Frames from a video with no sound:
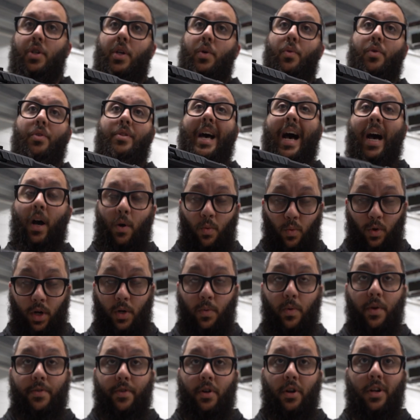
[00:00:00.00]
it will not
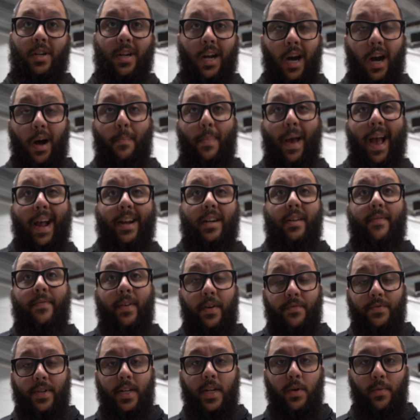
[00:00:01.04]
work with your compact
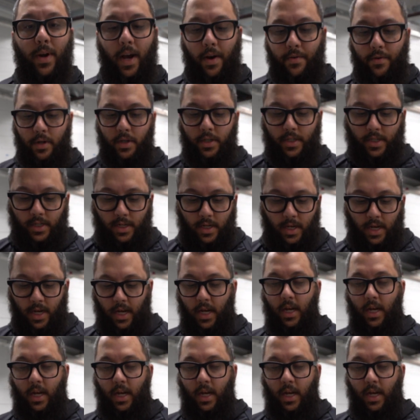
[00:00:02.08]
15 rounders.